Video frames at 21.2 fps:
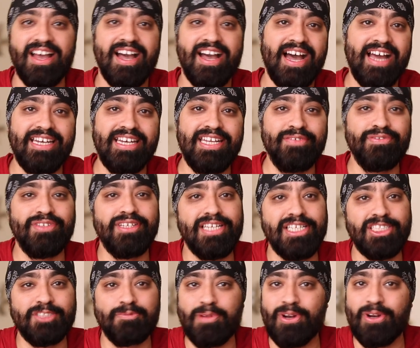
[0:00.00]
I'll leave the
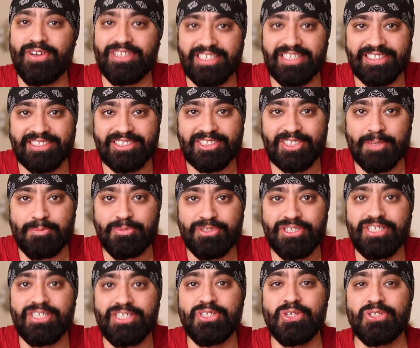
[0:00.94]
links below in the
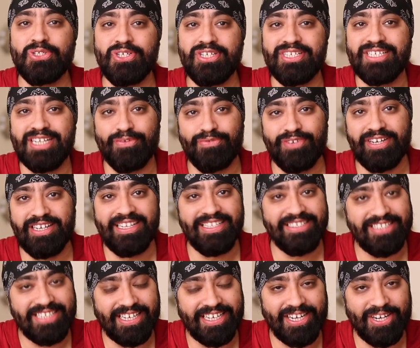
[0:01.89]
description. You should definitely
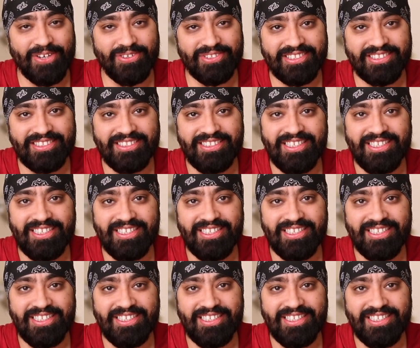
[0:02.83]
check it out.